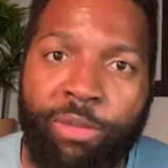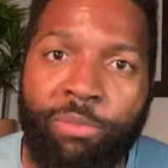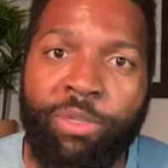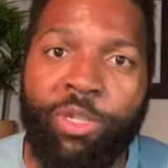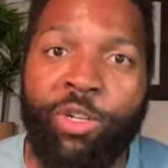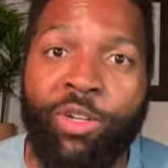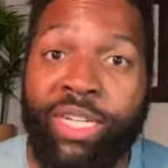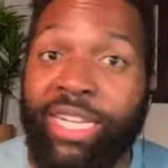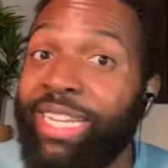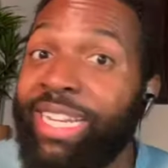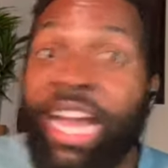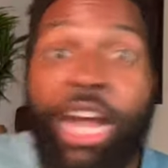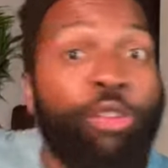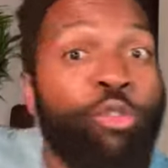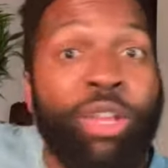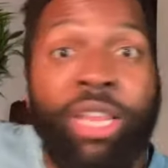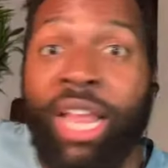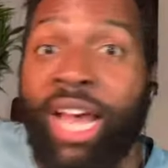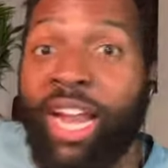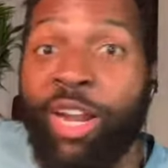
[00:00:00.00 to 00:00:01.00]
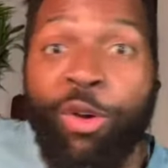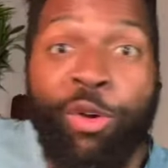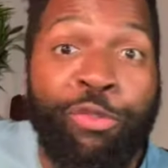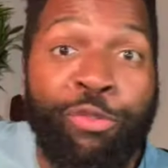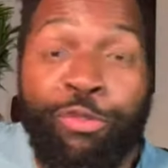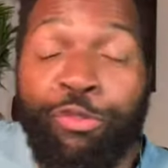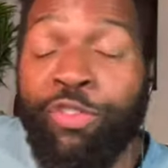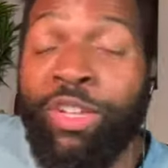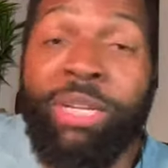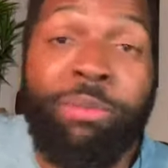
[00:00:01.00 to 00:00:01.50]
to show up three
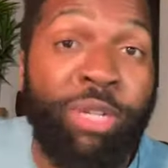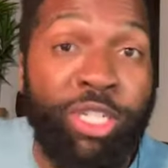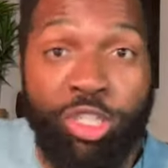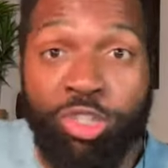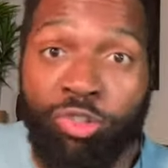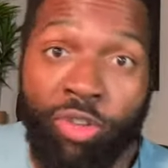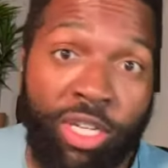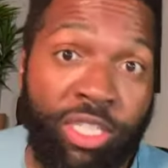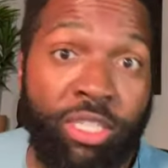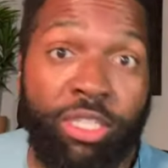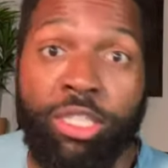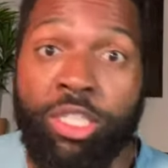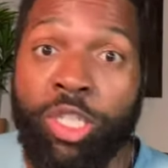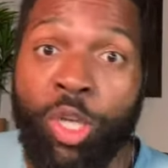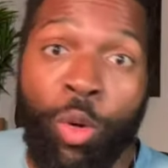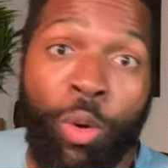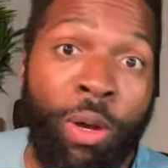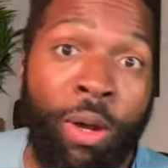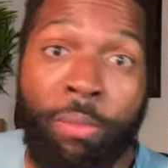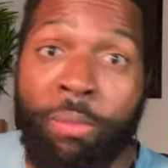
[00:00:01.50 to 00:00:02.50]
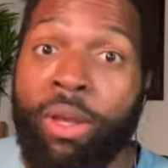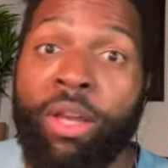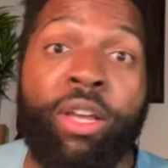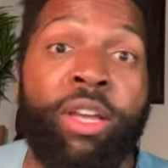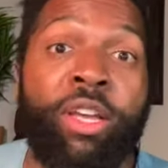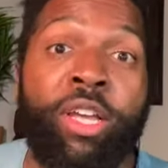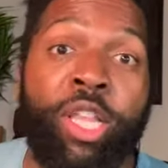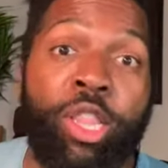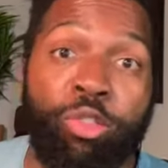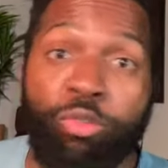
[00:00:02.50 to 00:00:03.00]
weeks, three months late.
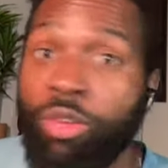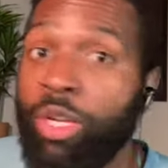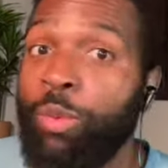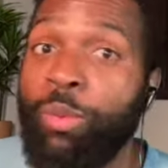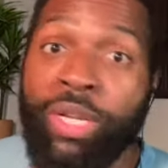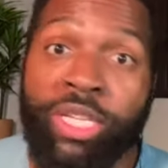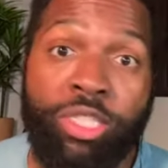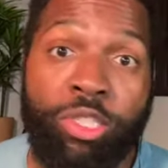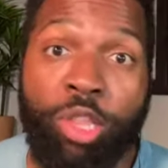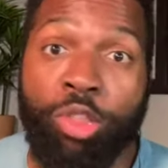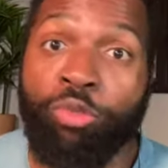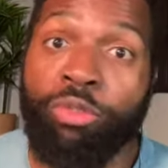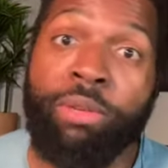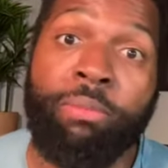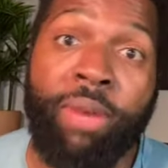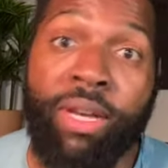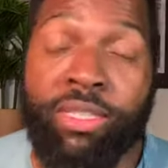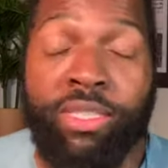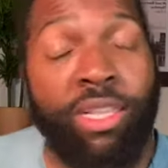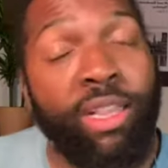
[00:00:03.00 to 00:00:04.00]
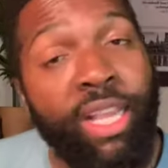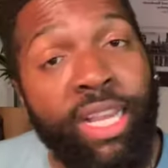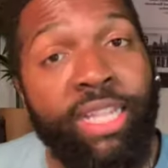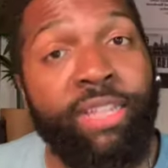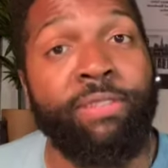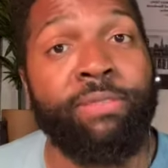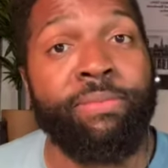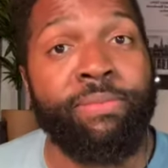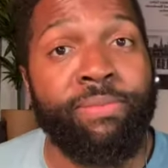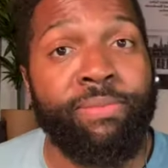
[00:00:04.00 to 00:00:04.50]
That's he's such
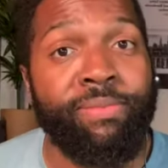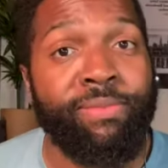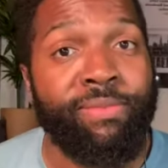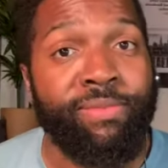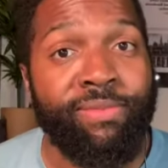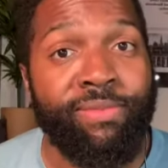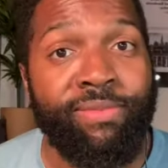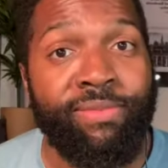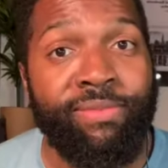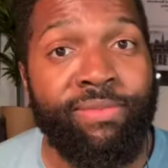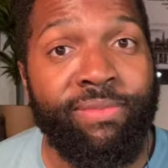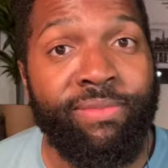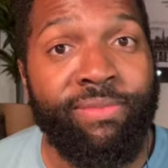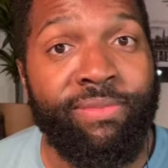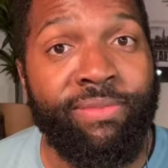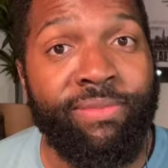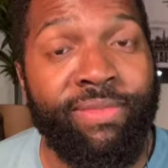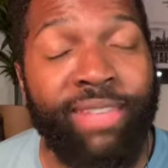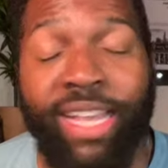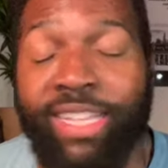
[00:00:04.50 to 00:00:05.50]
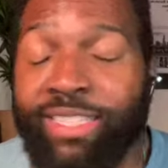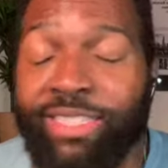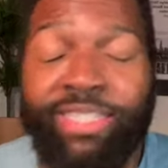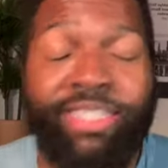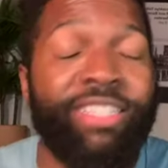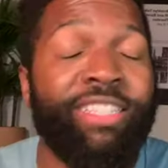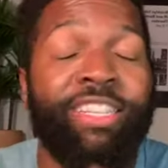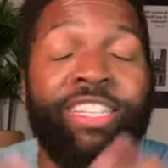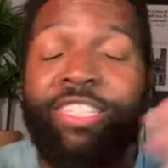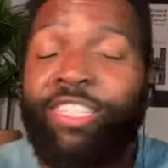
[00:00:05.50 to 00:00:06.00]
a powerful example.
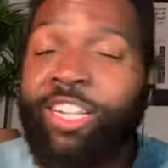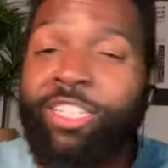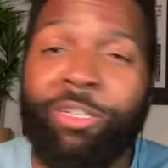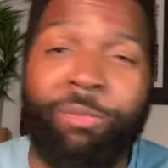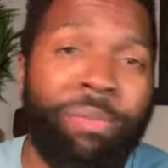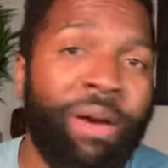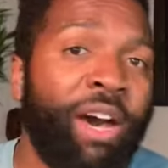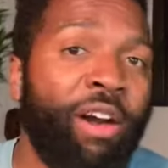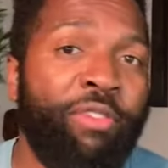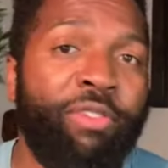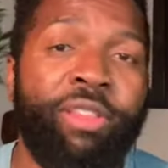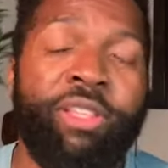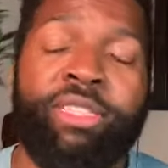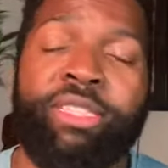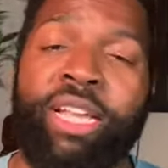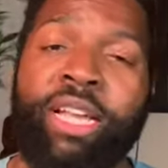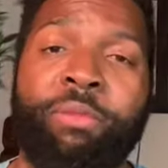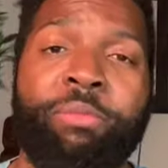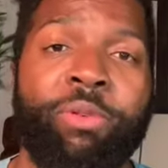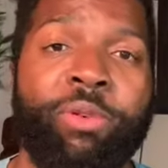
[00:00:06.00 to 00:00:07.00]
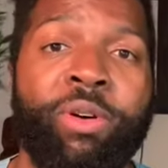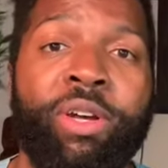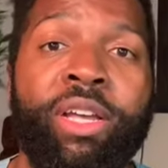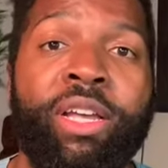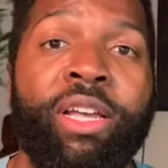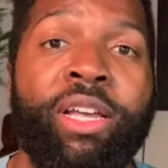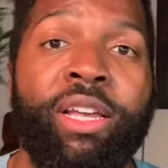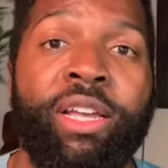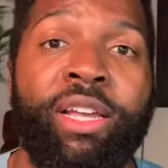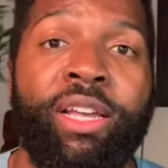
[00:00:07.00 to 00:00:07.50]
And you don't see Jose Andres out
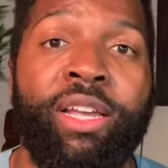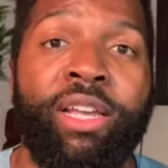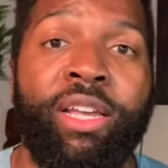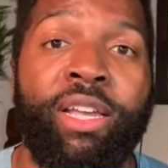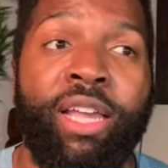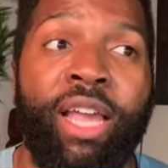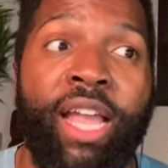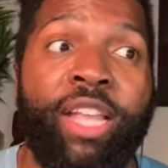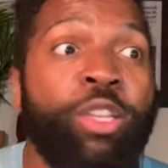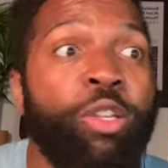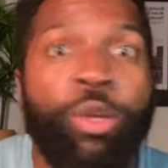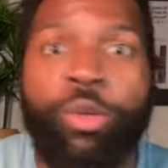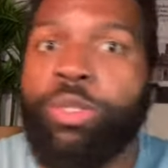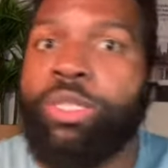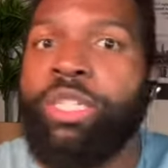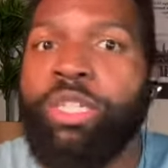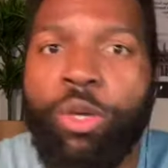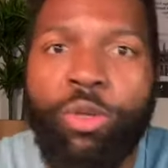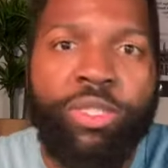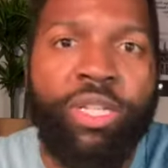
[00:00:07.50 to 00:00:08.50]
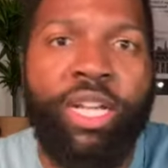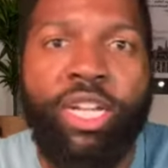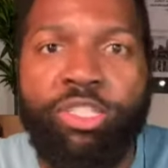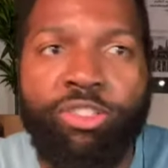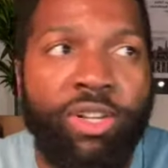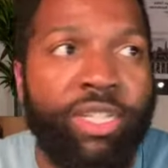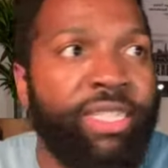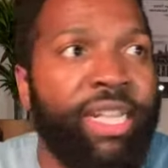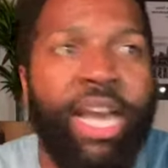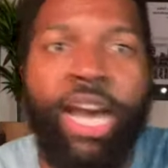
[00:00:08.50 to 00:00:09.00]
in the streets
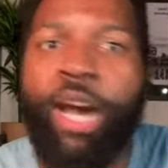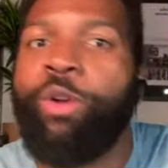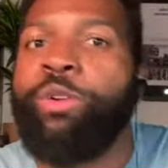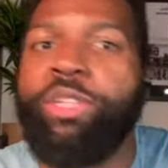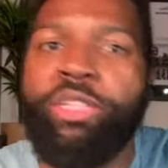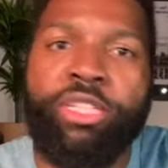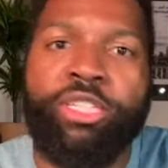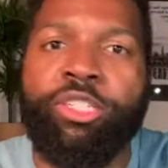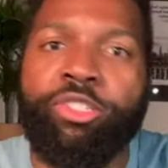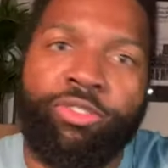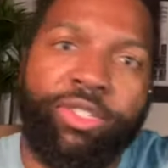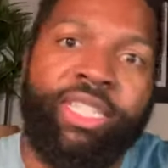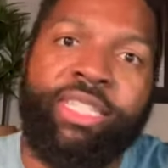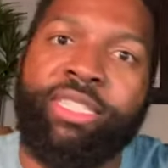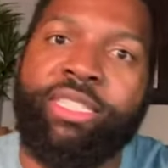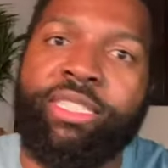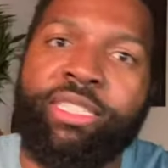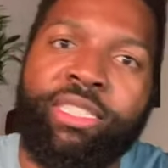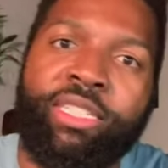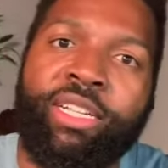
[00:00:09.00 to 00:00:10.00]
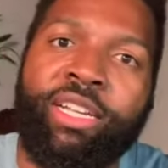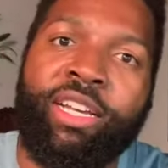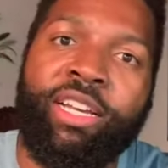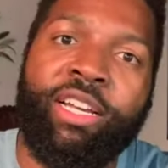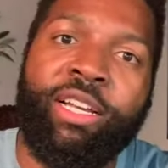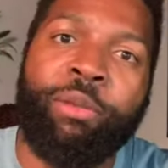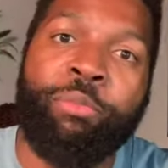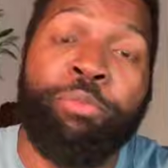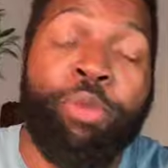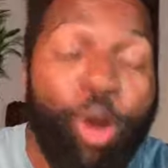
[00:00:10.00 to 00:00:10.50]
protesting necessarily. That's, that's
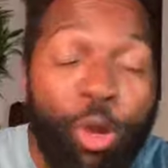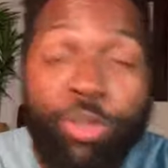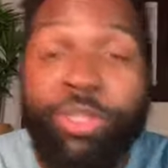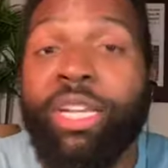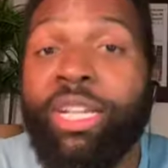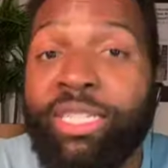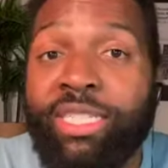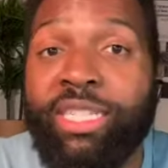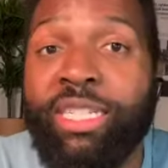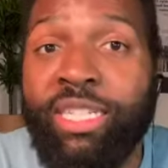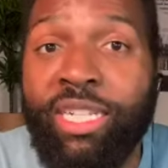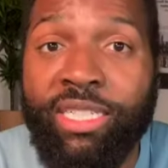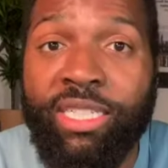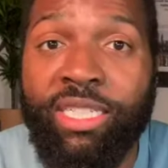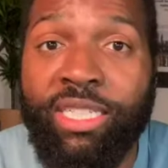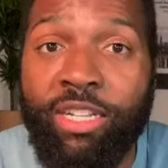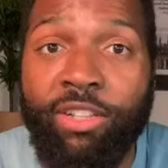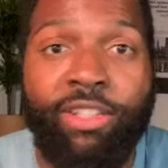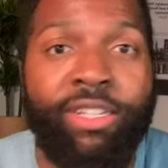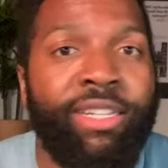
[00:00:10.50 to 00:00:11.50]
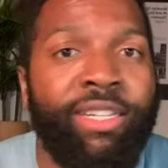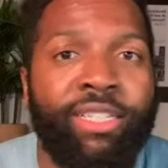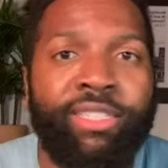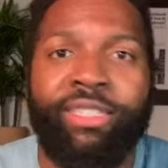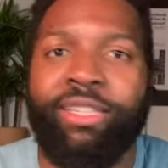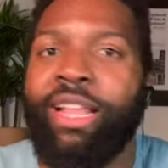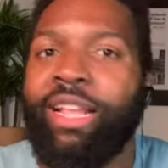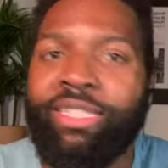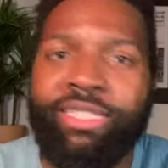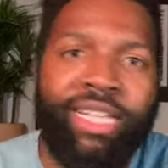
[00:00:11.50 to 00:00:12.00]
not his calling. That's not
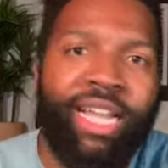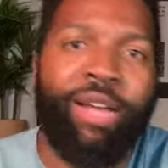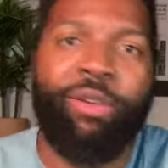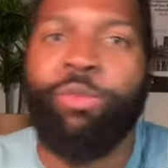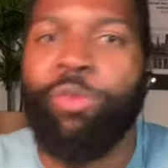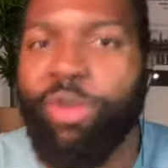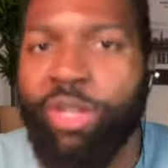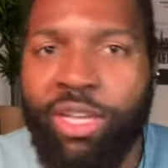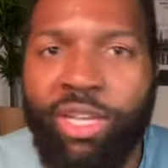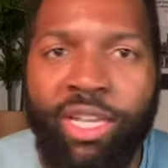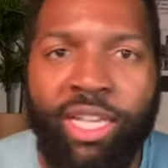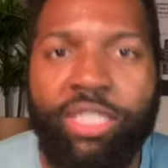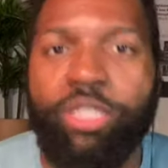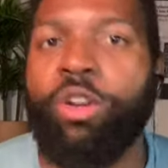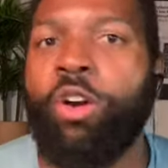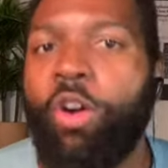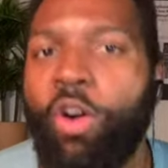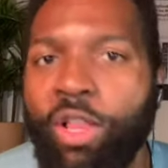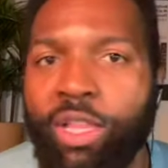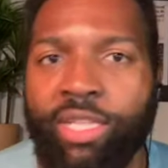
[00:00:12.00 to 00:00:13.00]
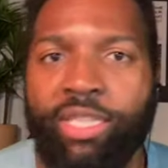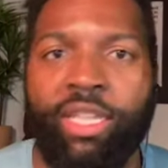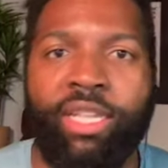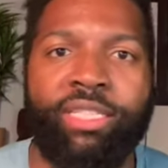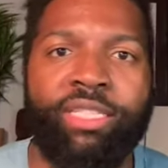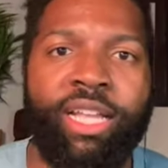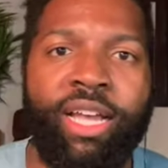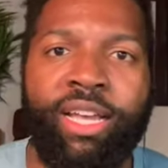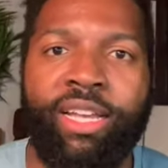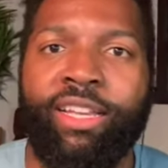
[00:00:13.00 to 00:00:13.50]
his
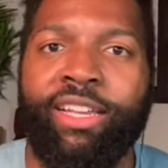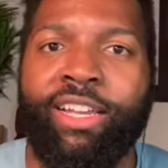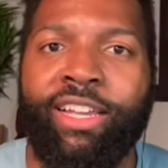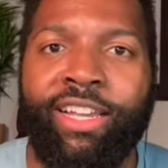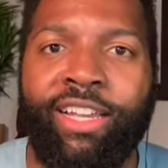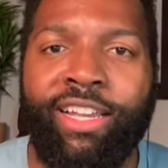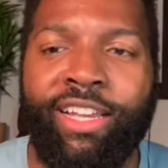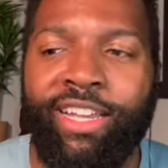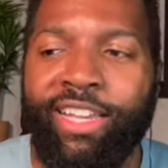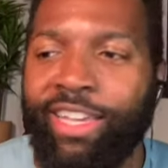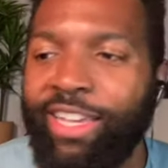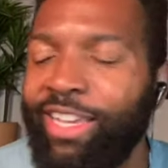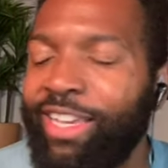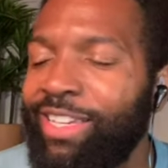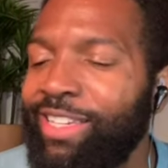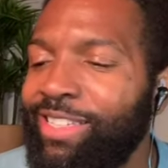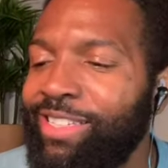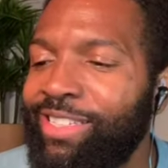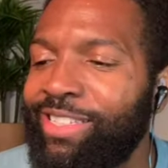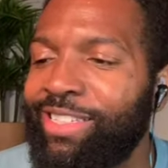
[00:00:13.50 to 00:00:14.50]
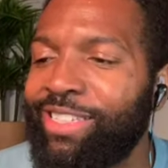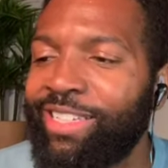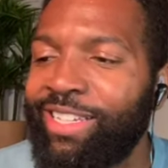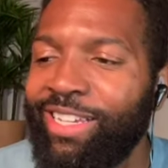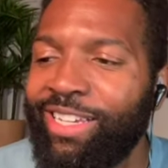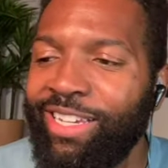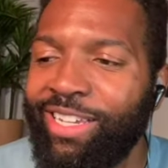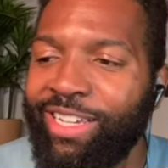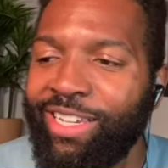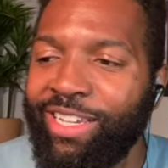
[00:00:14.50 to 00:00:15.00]
core
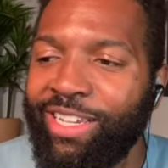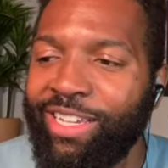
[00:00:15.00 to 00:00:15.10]
competency,